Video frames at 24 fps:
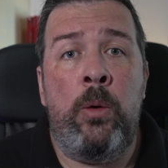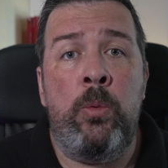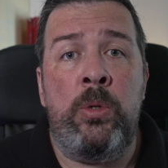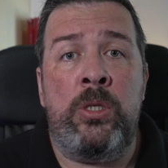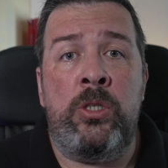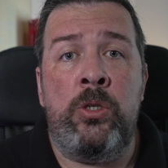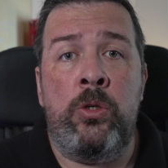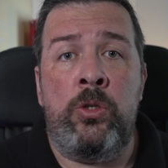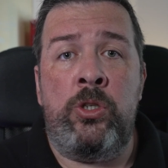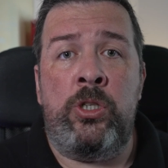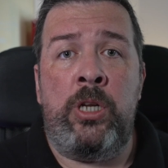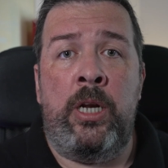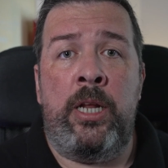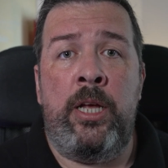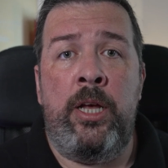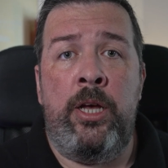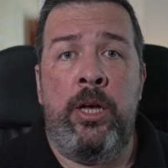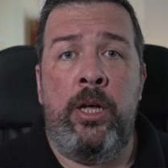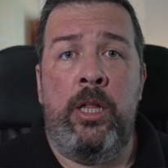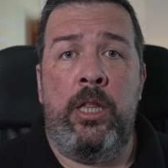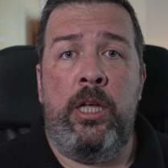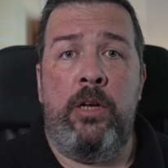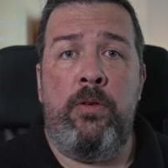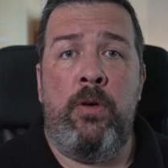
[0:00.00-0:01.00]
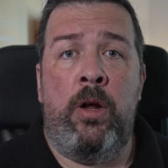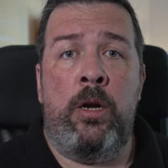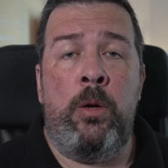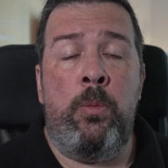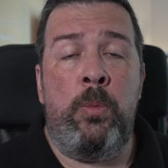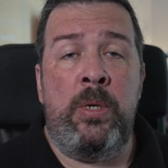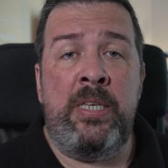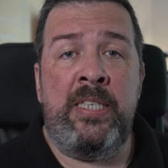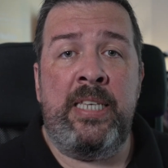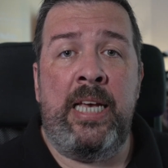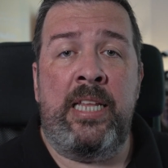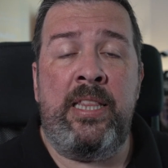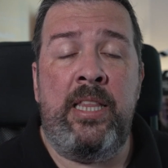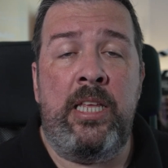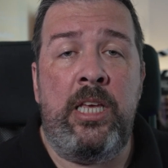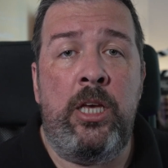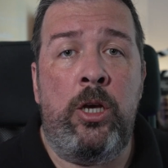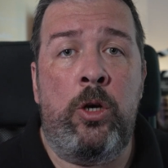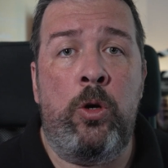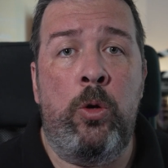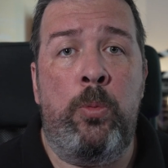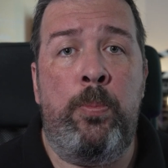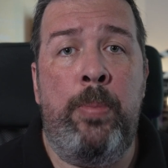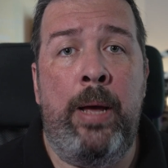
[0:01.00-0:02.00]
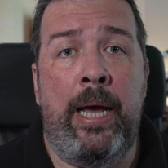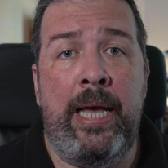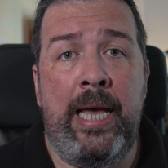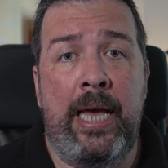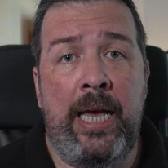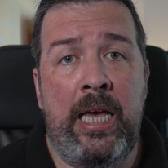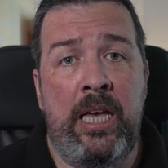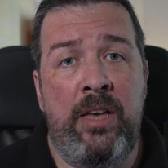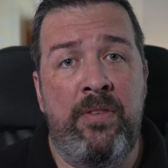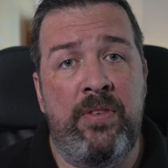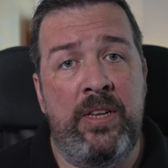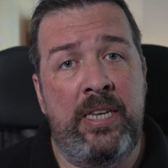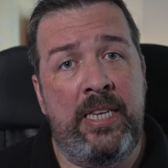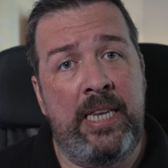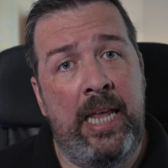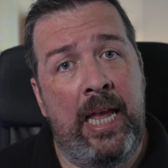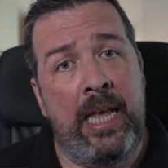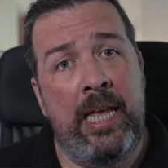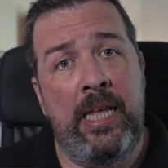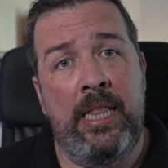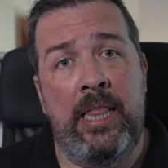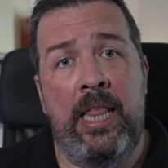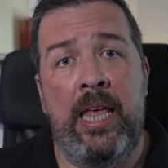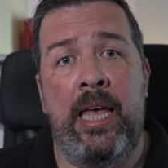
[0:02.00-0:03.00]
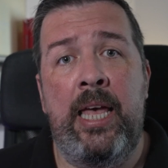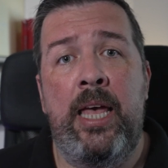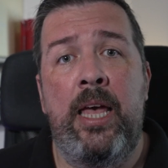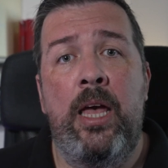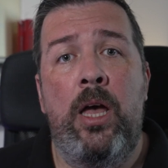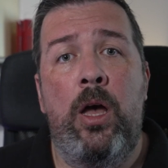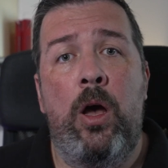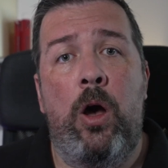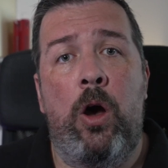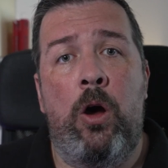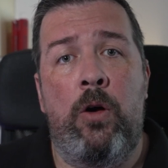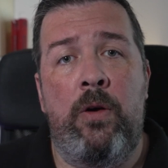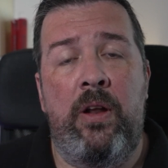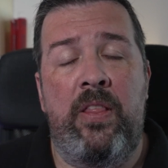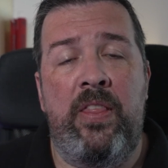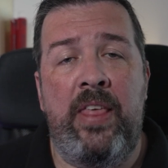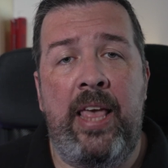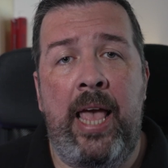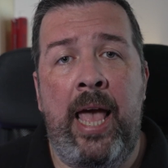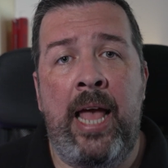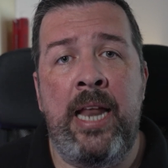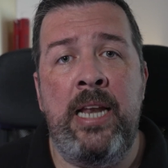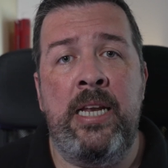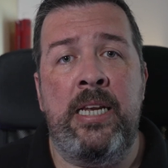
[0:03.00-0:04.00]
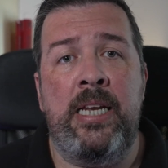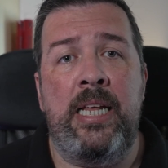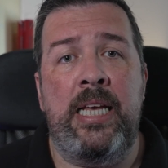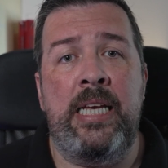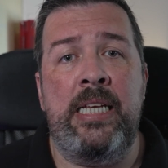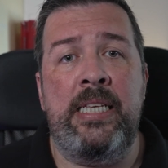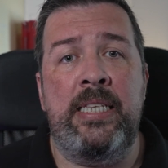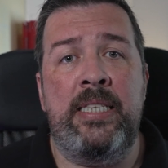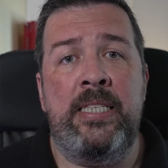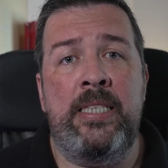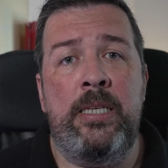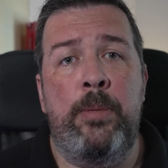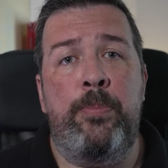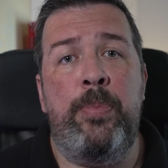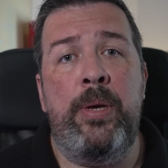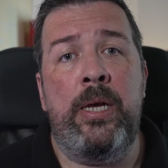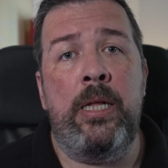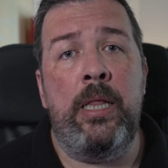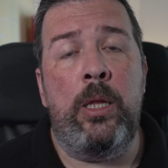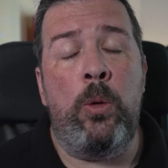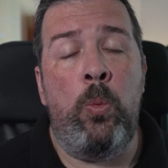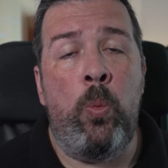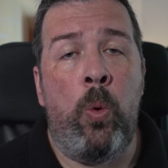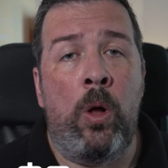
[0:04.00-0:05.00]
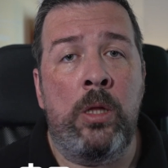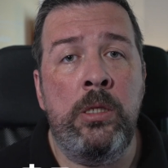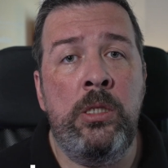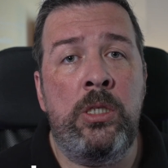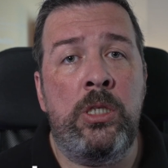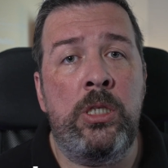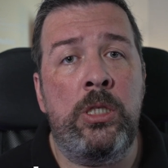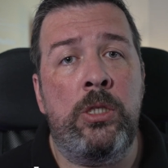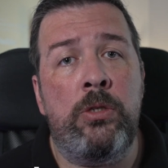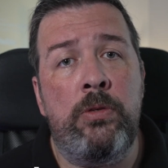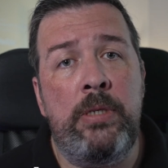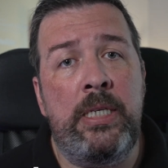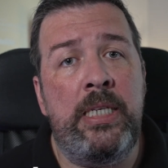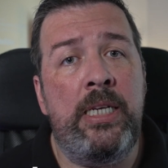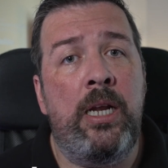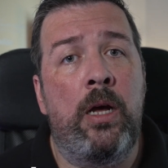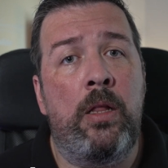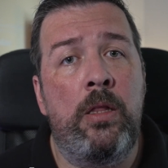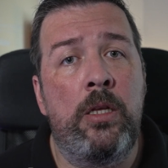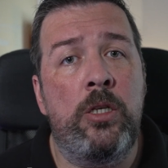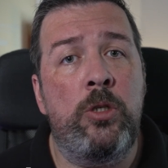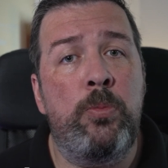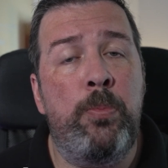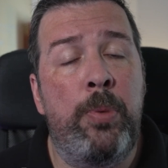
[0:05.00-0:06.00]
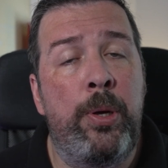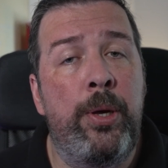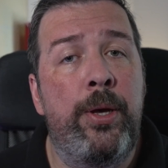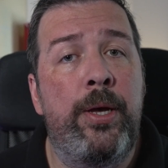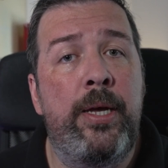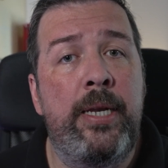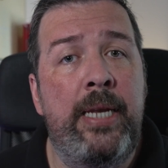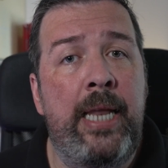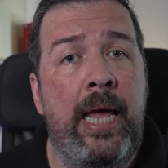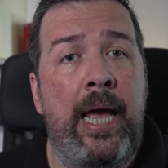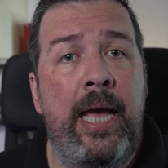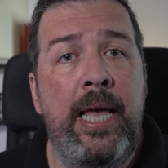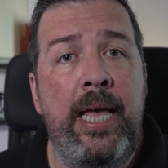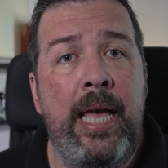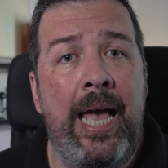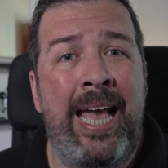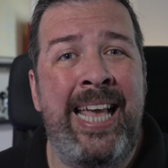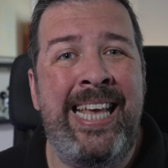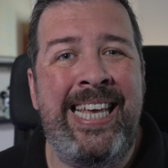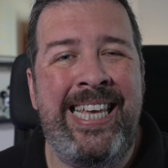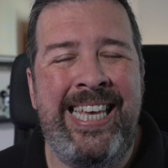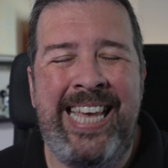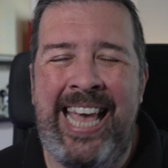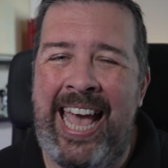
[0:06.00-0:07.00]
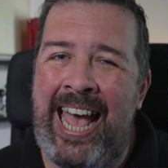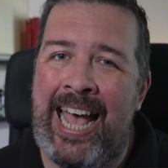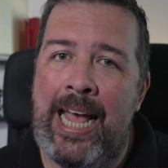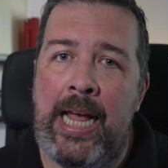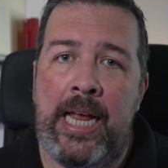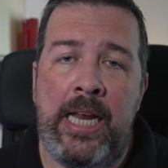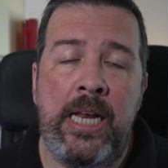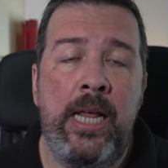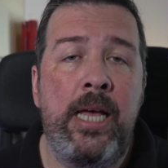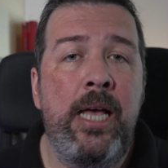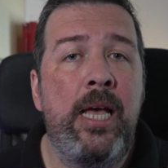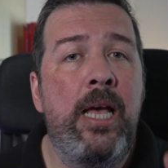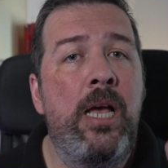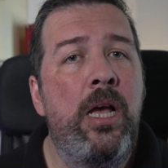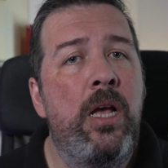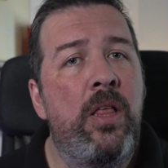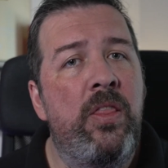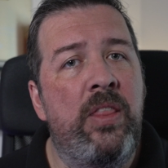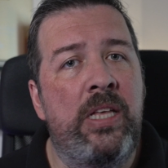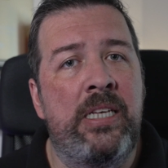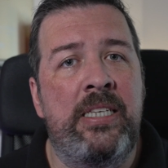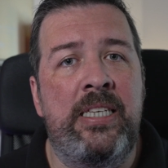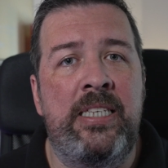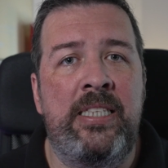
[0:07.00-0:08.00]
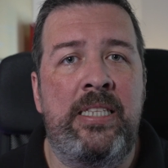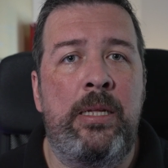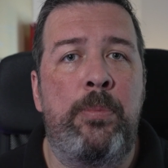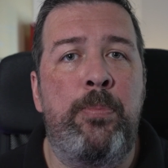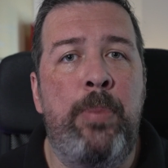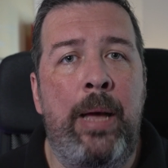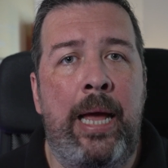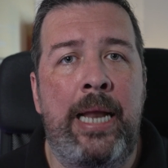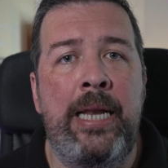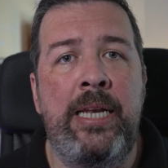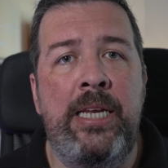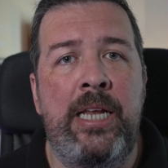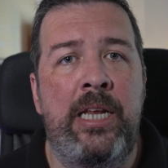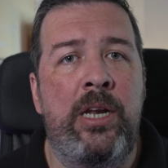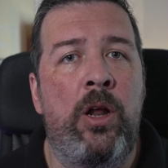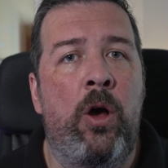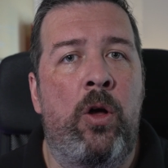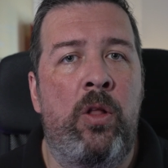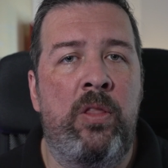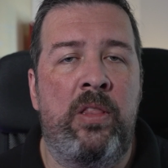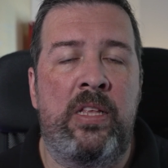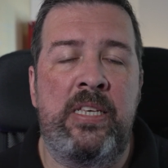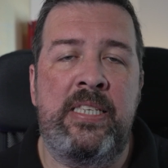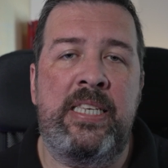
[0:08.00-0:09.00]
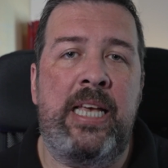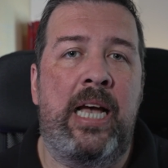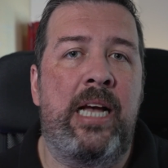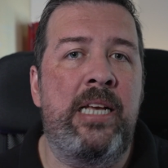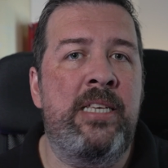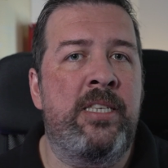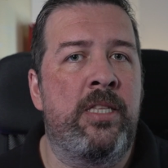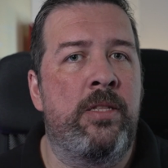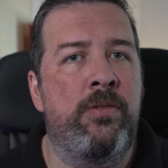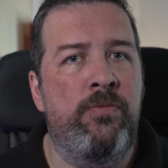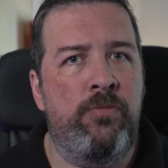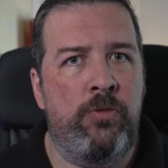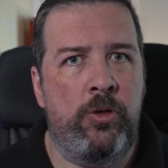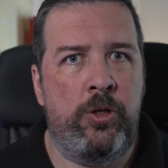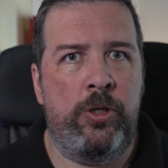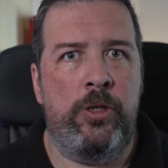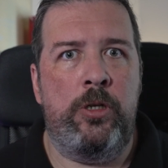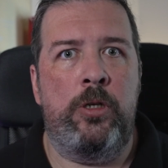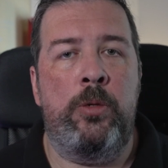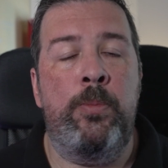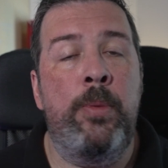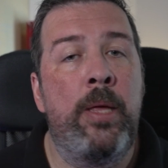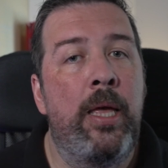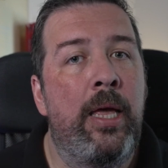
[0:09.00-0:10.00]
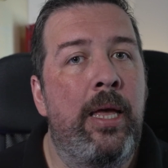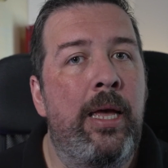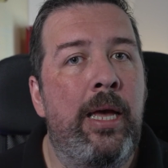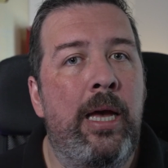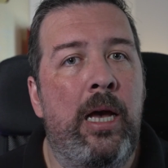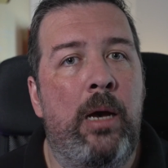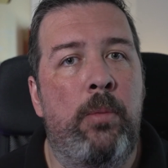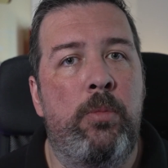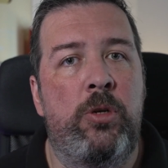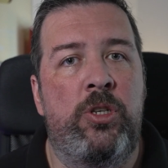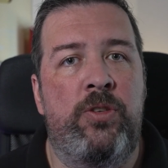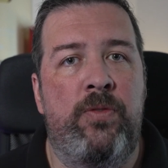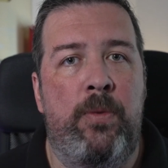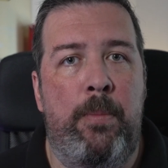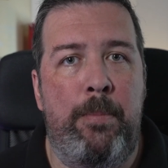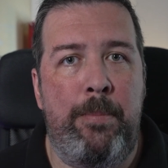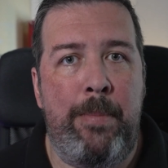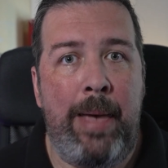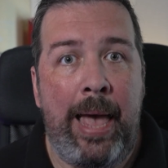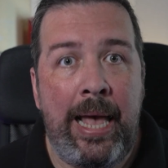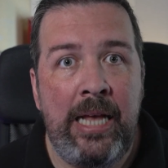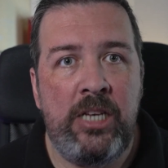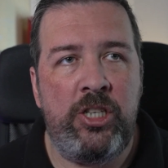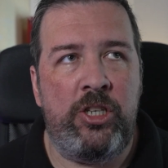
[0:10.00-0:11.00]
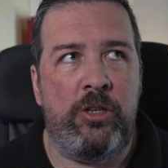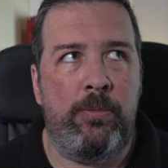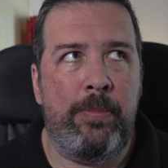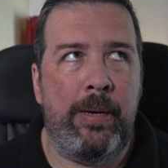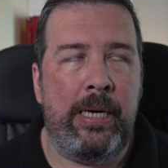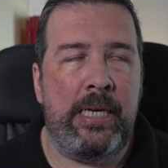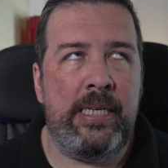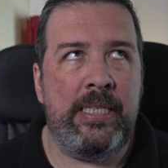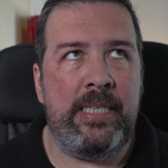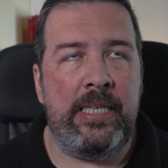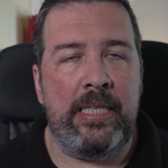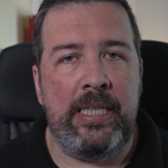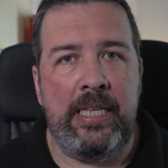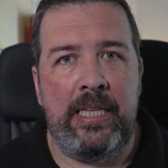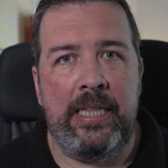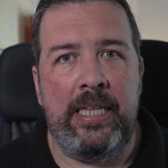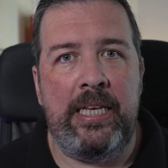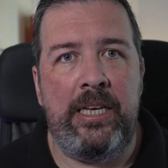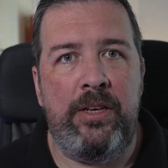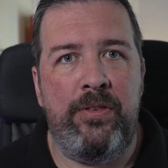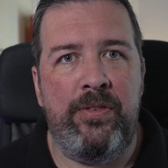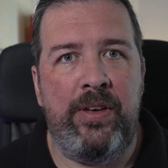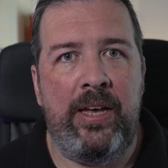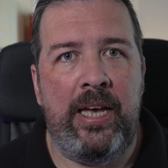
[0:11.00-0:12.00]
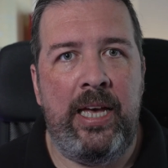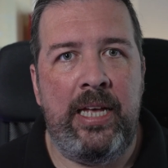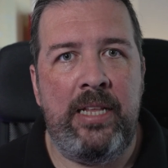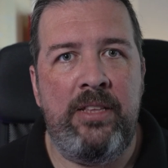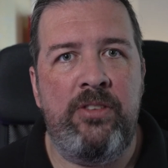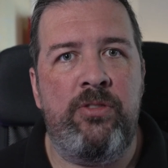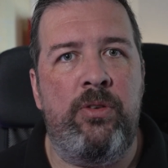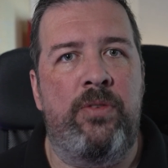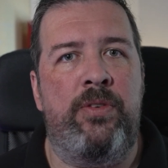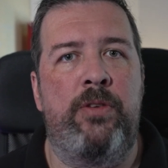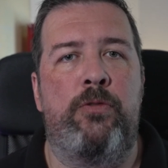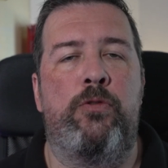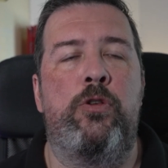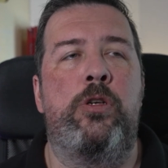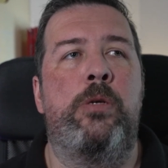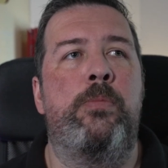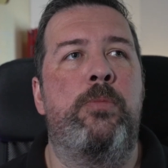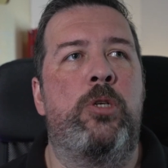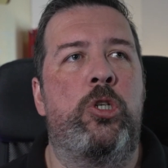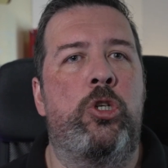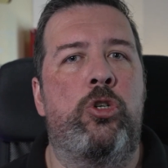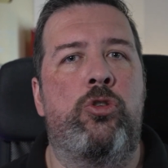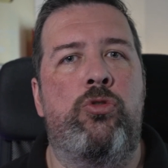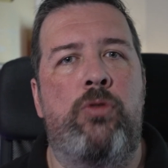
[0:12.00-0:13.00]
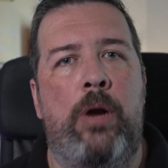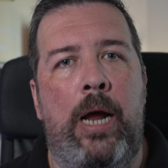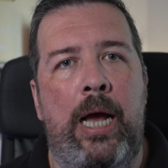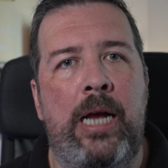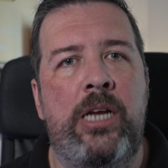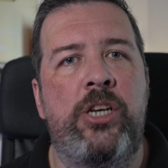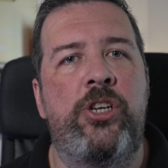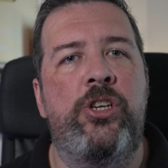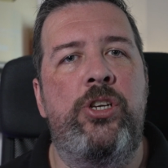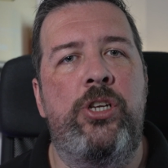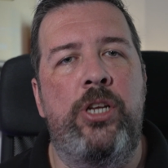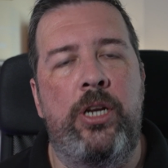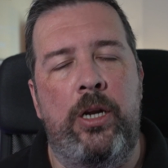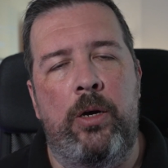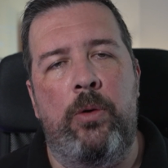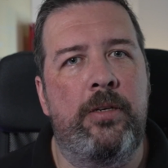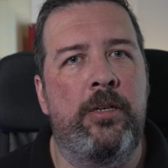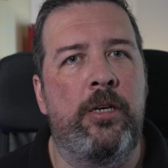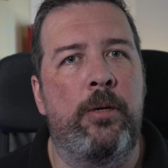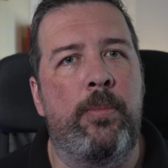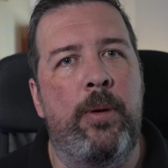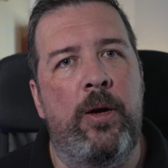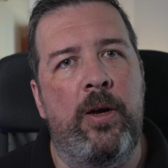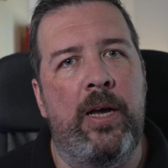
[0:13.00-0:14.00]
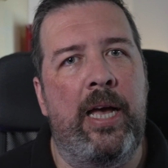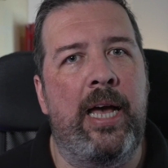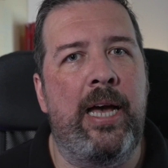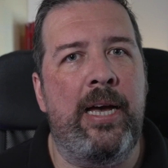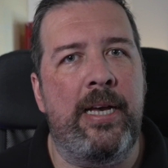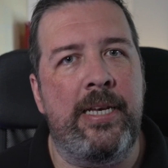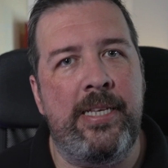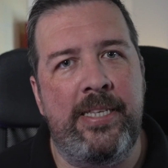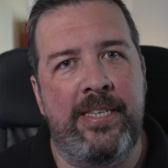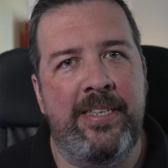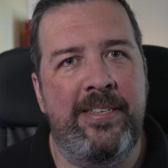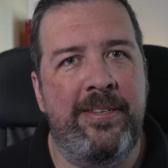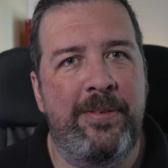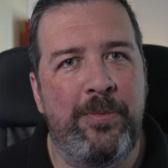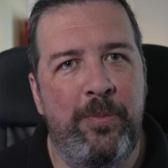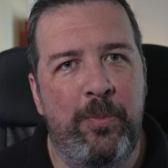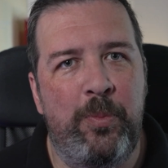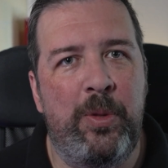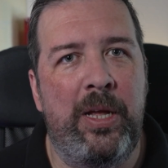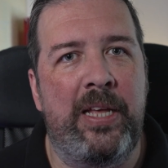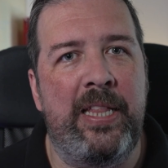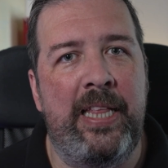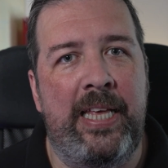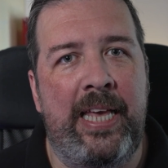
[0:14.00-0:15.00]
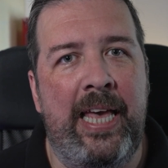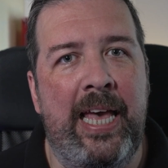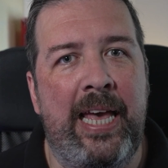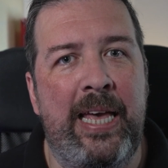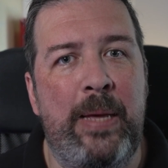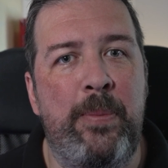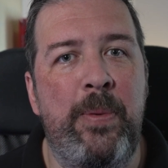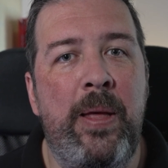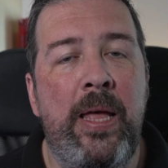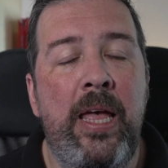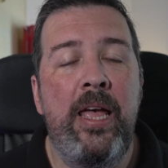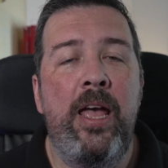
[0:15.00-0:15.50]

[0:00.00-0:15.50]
we touched on it earlier on and we said that you could pay it either daily or at the end. It's typically $1 to $3 per day. Again, This is depending on the size of the room, how much of a mess you basically leave it in. So if your room is trashed, you know, come on guys, play the game.